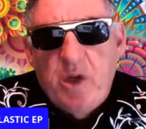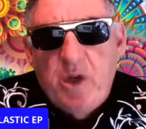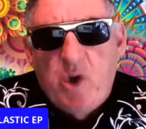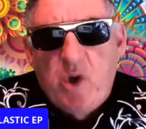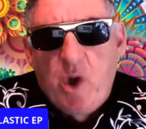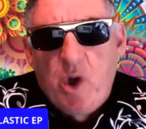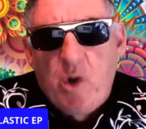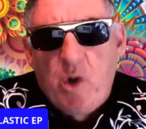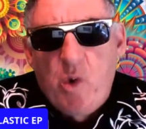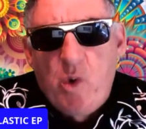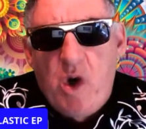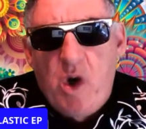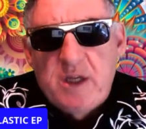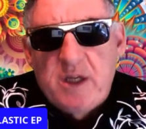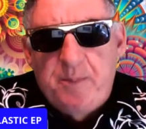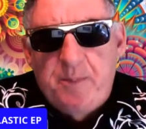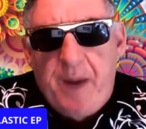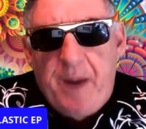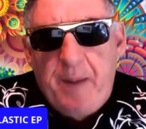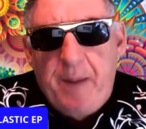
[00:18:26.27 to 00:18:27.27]
rice
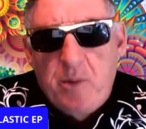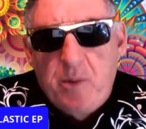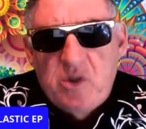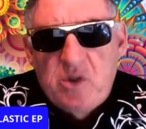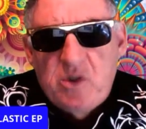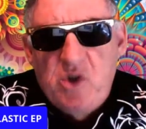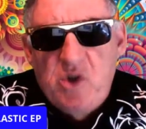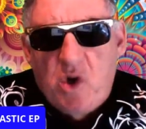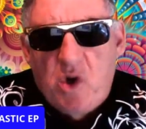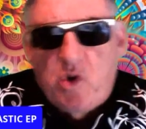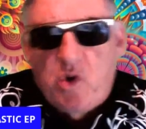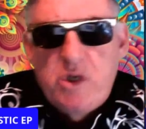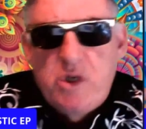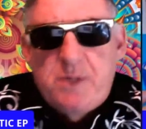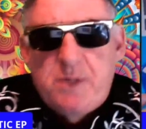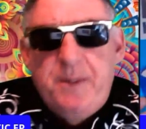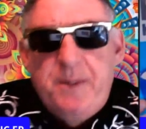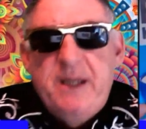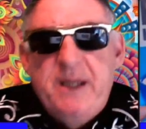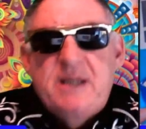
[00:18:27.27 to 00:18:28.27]
bubbles, not
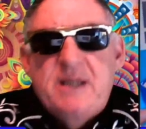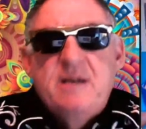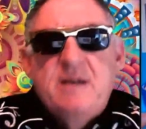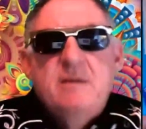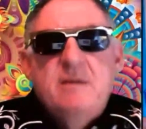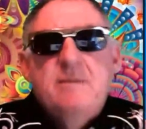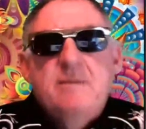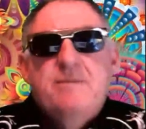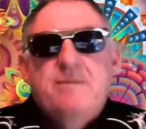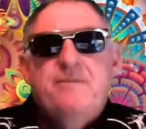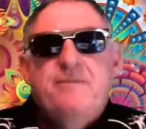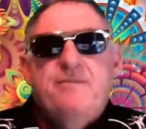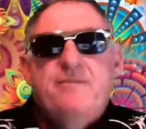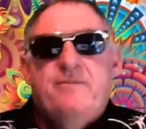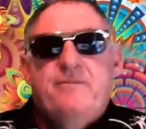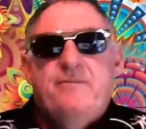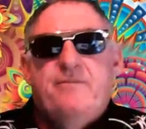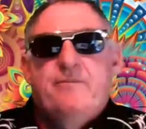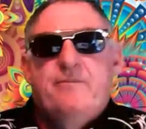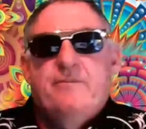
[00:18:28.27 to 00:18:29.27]
crispies? Rice
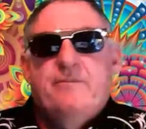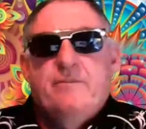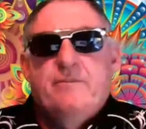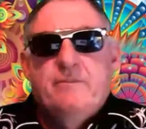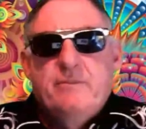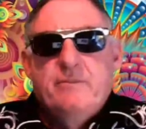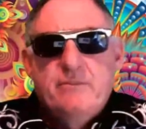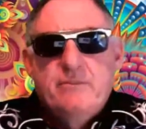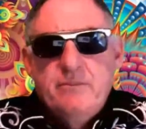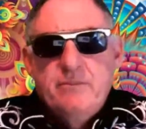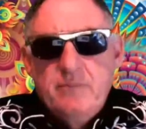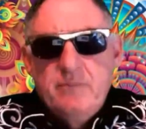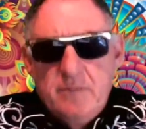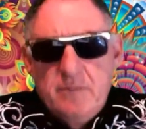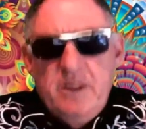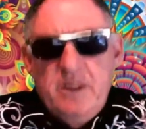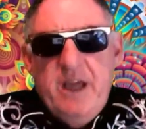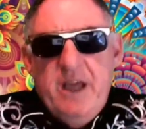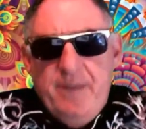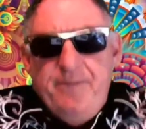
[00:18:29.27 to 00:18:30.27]
bubbles?
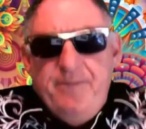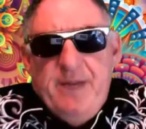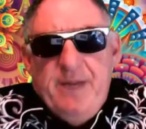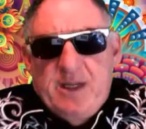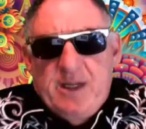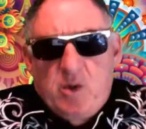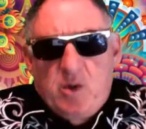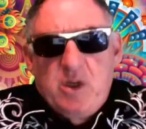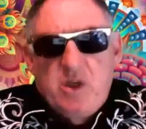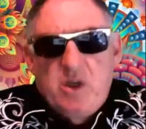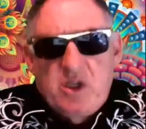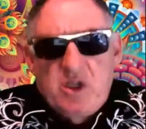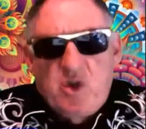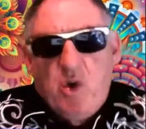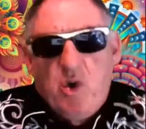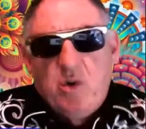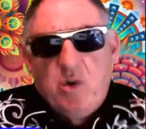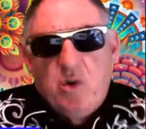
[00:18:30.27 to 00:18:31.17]
Yep, that's what it's called.